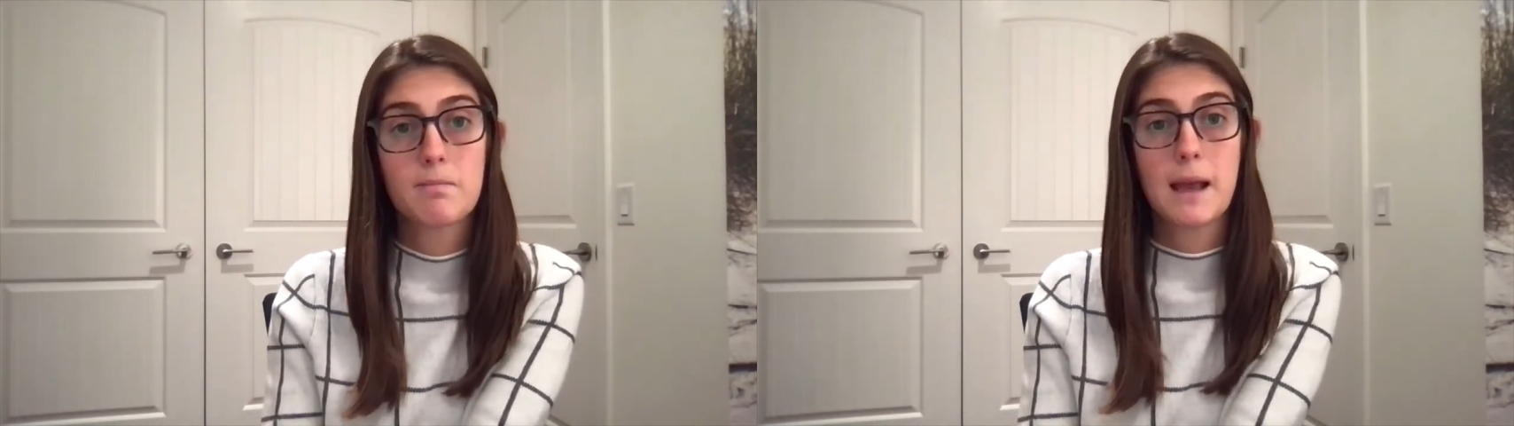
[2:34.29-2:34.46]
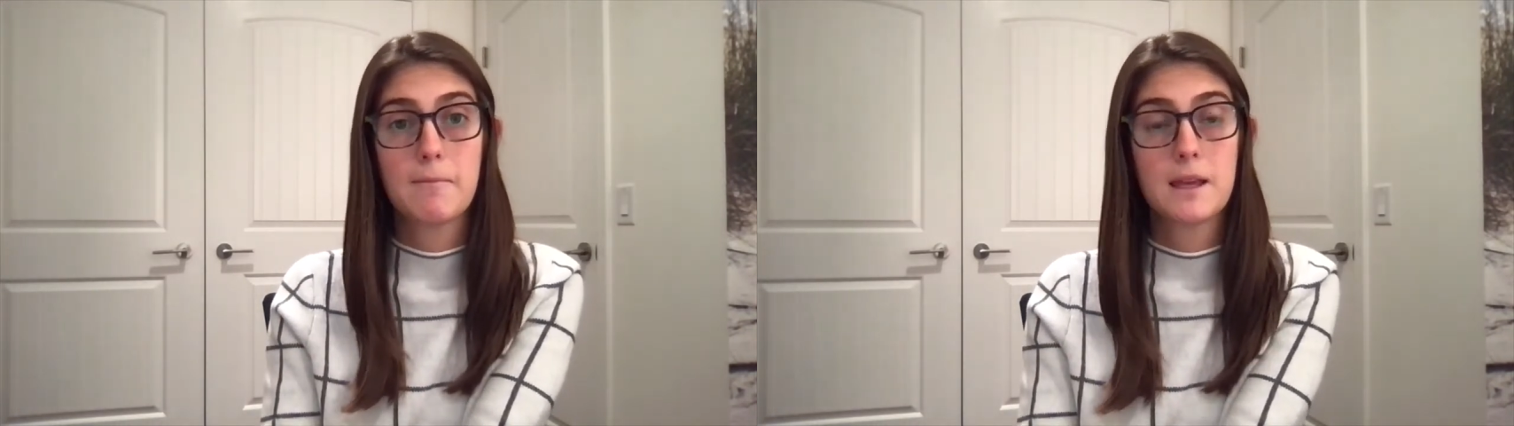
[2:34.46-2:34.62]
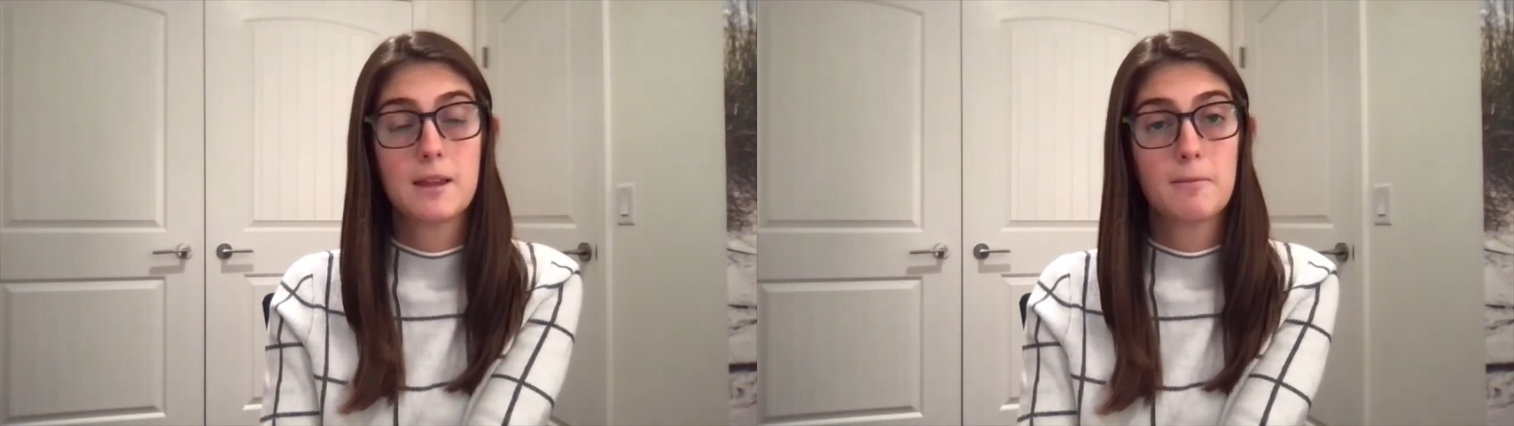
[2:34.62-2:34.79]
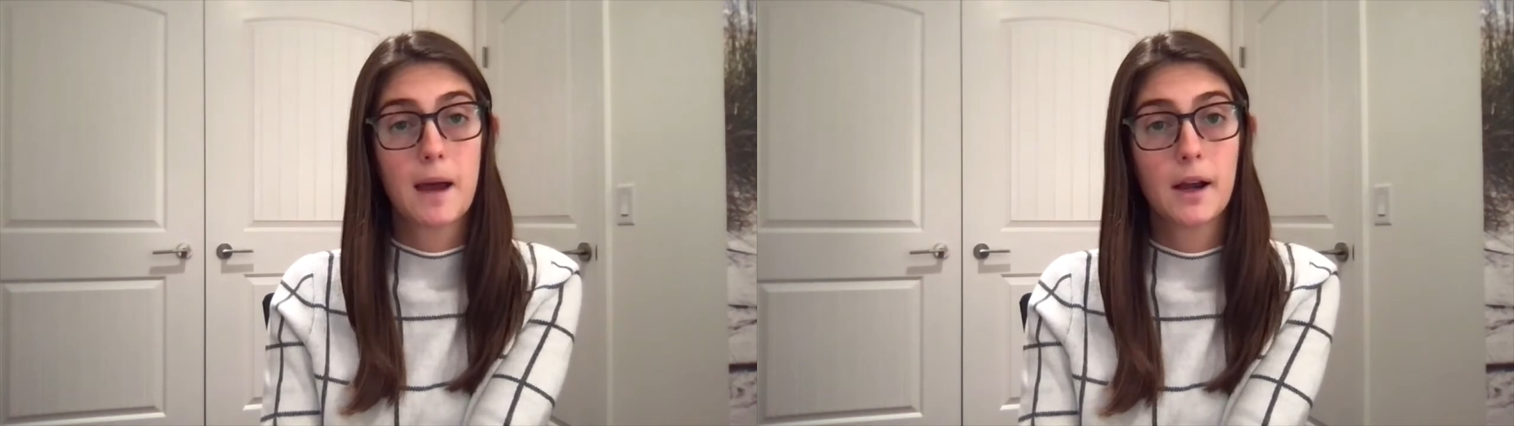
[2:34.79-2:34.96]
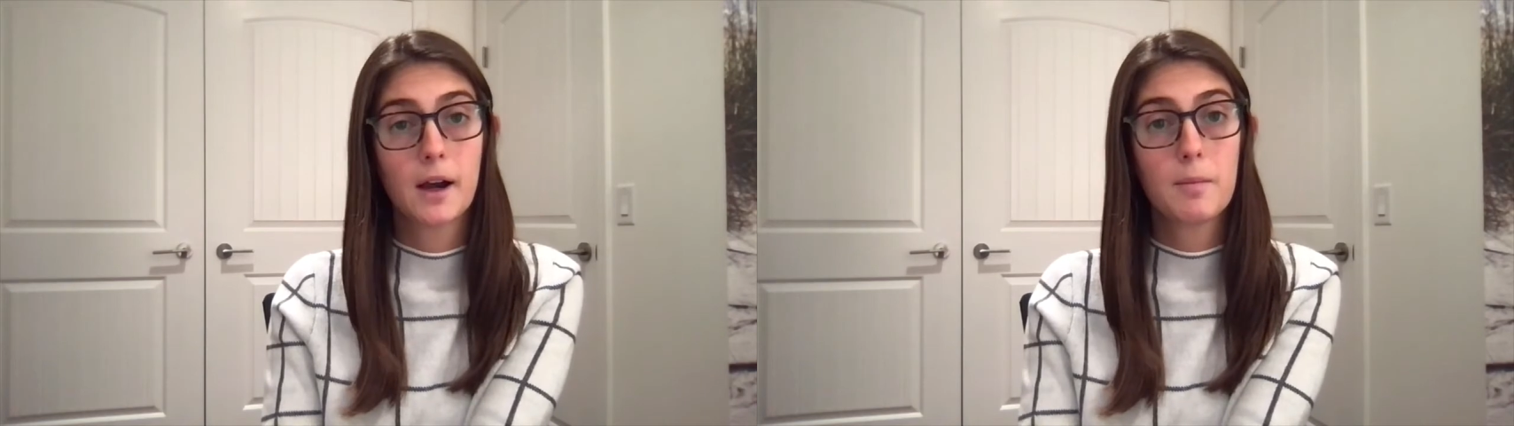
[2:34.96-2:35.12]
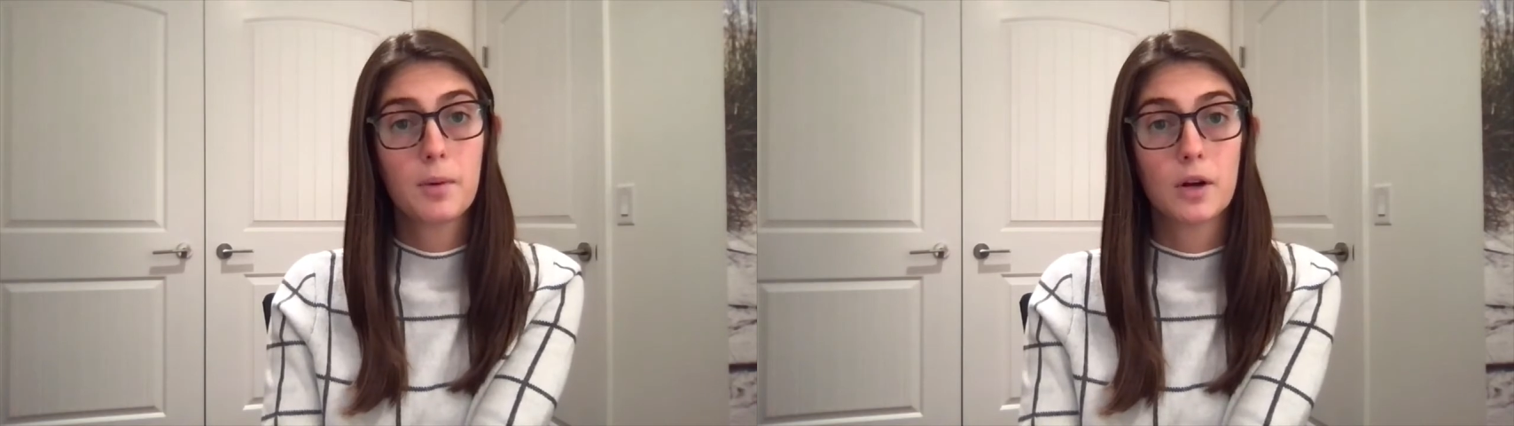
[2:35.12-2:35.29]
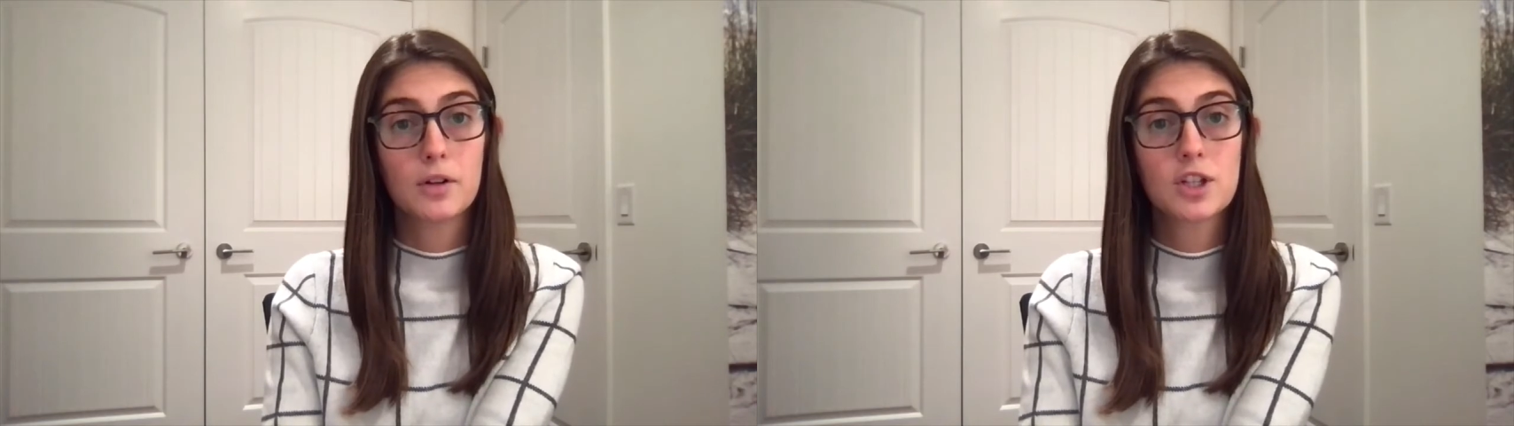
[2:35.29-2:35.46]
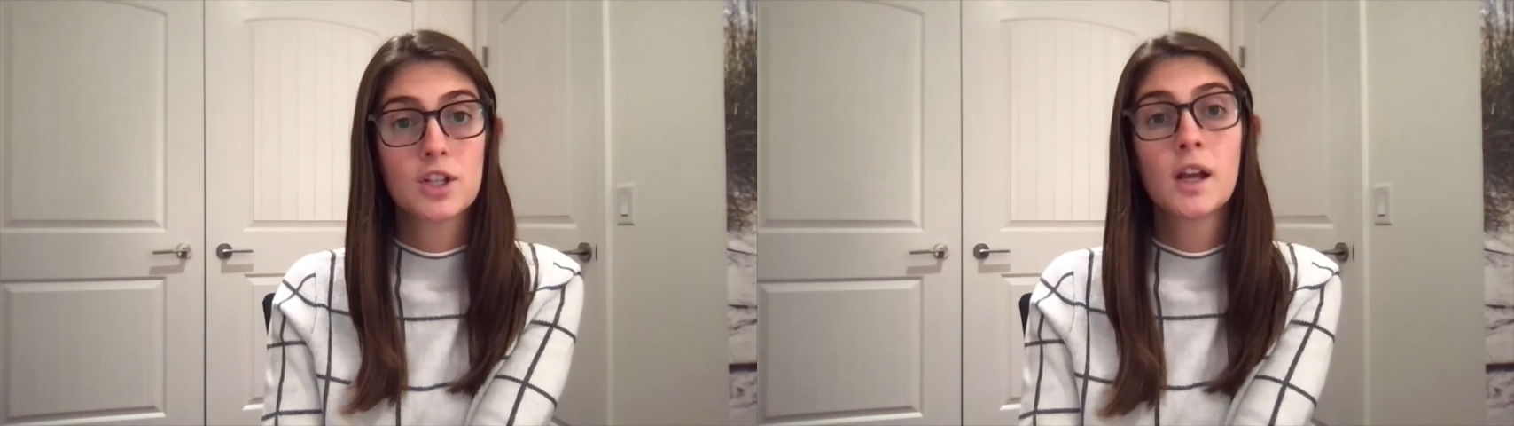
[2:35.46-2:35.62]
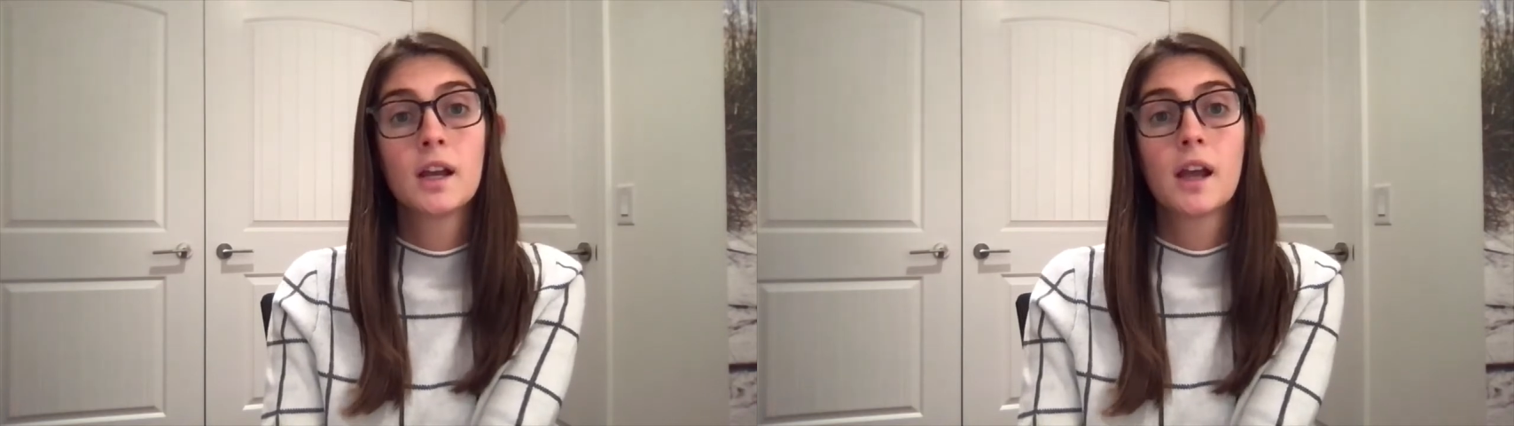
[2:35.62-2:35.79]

might be the better approach,